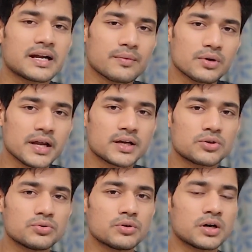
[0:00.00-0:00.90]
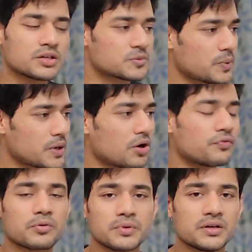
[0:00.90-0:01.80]
that I would like to uh, spin
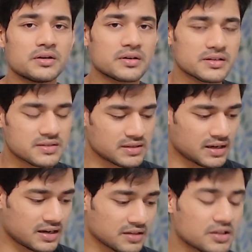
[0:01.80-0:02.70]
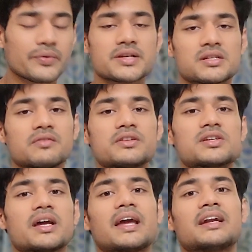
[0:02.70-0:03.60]
off from here is another question which
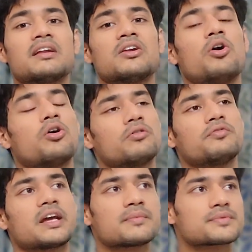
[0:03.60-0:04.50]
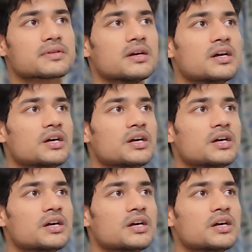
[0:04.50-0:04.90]
I get a lot of times